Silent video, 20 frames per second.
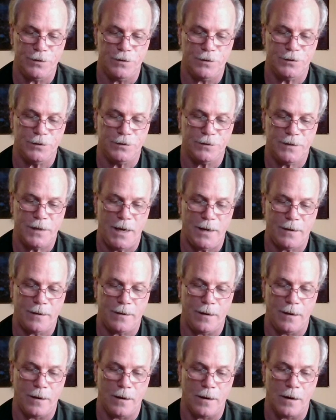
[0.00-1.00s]
is you take
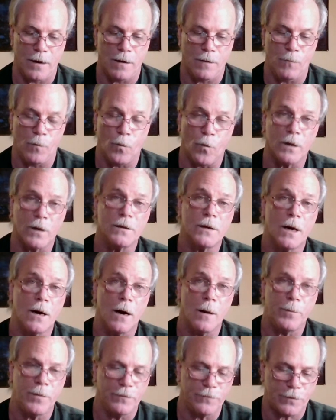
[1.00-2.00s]
1
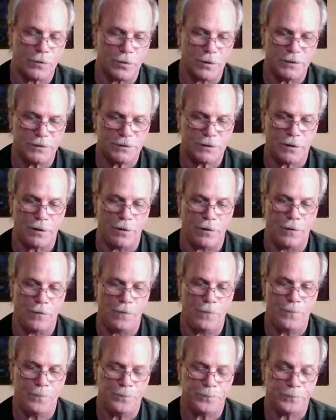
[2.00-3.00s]
cup of Crisco,